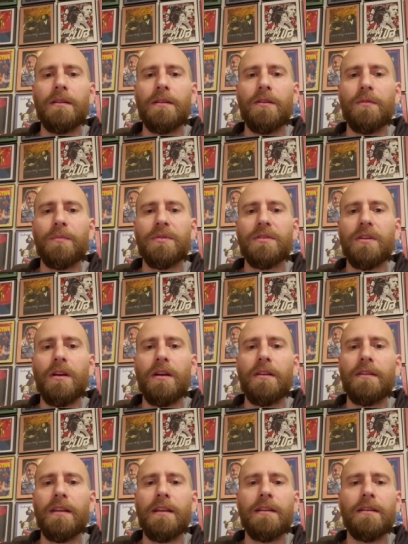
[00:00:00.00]
you know,
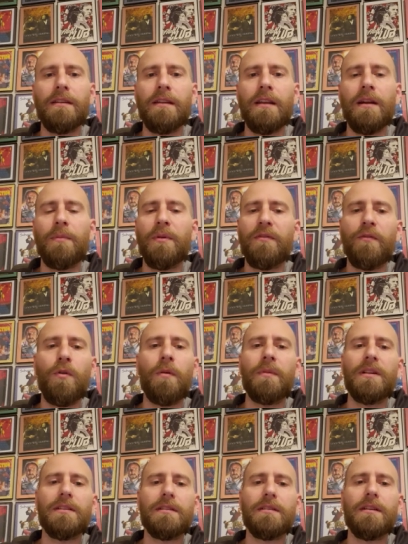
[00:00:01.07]
persona than, than a
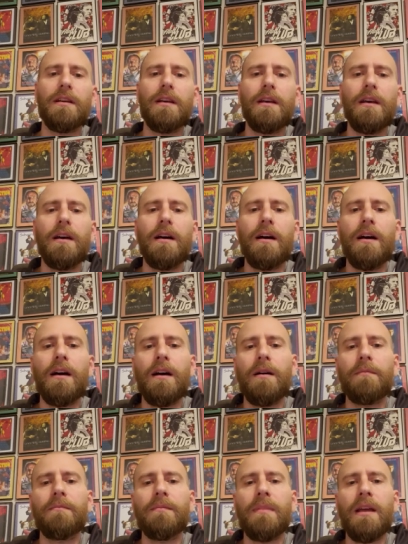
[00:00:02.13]
performance.
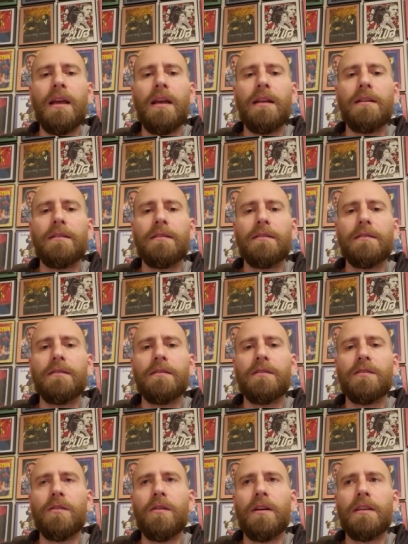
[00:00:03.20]
Um, and
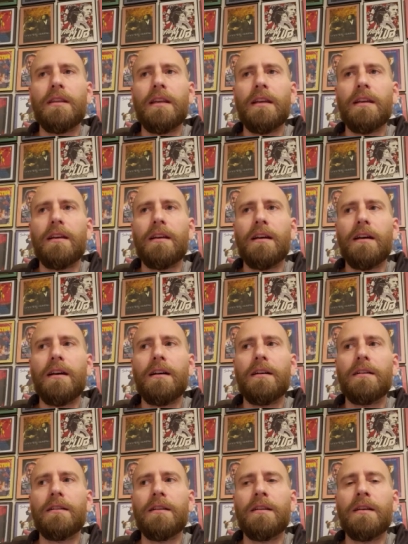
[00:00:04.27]
so I think
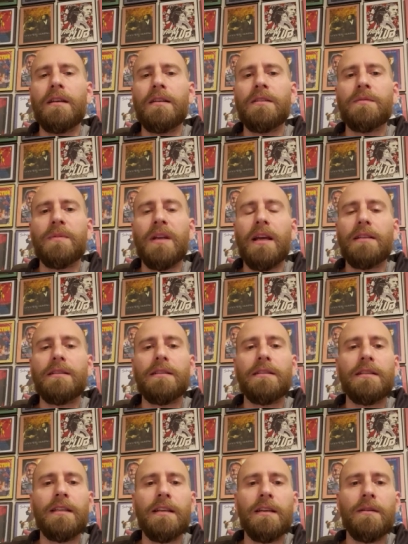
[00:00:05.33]
uh, it'd just be nice to
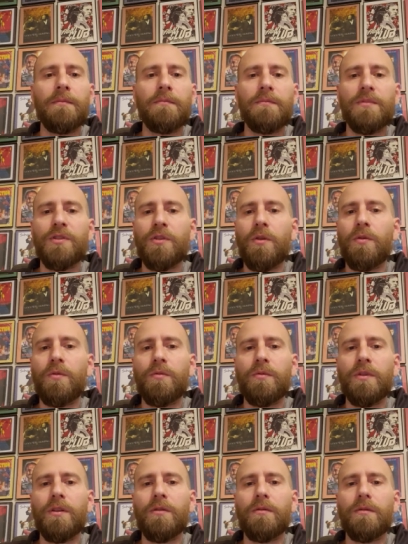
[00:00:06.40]
see him show,
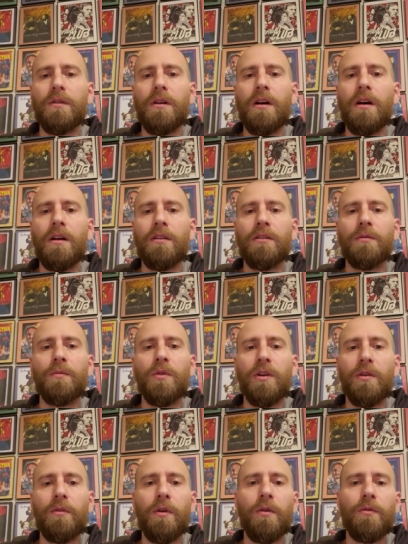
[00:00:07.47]
you know, a little more
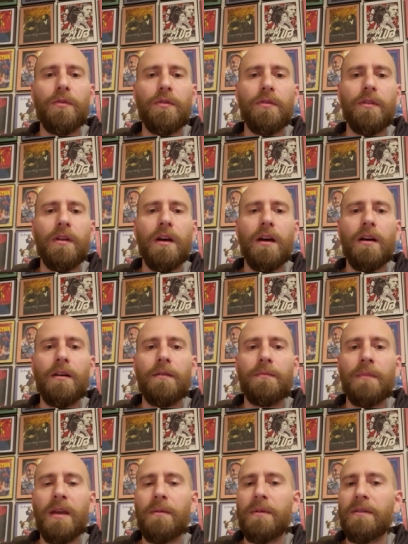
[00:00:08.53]
growth. Uh,
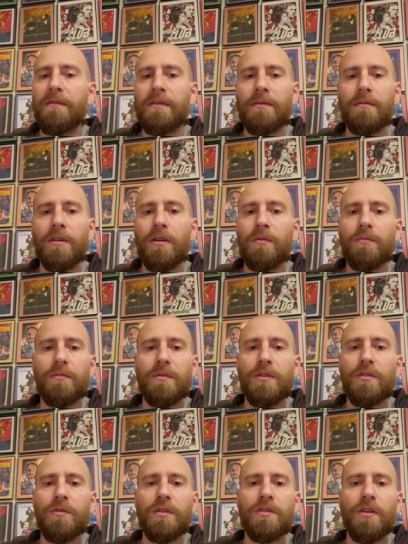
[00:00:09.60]
maybe even, you know,
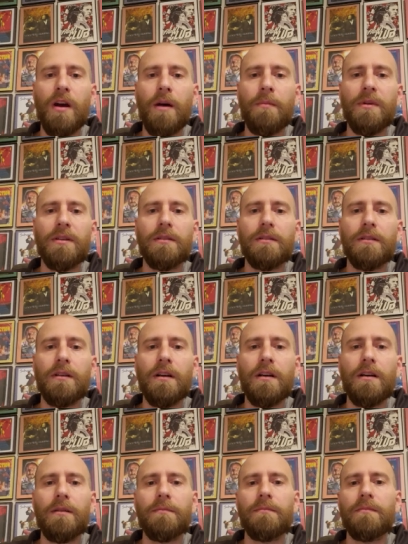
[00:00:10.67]
do a drama
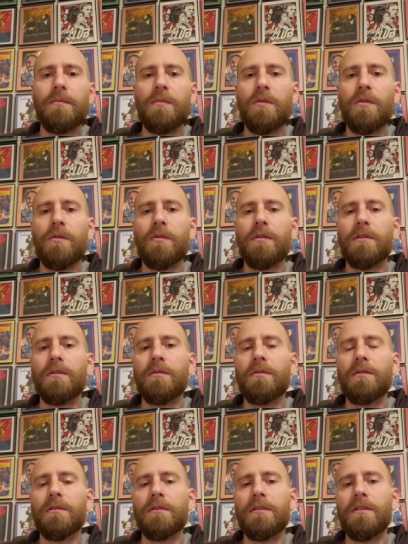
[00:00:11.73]
um, or,
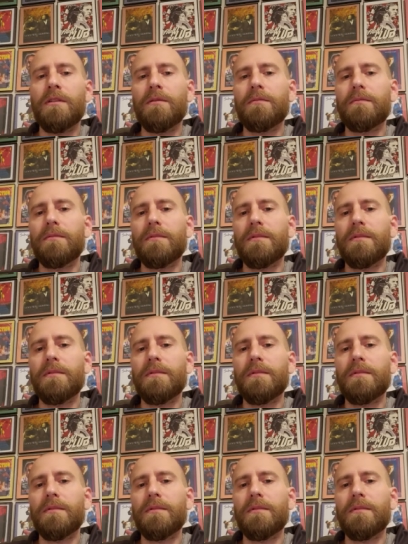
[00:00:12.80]
or you know,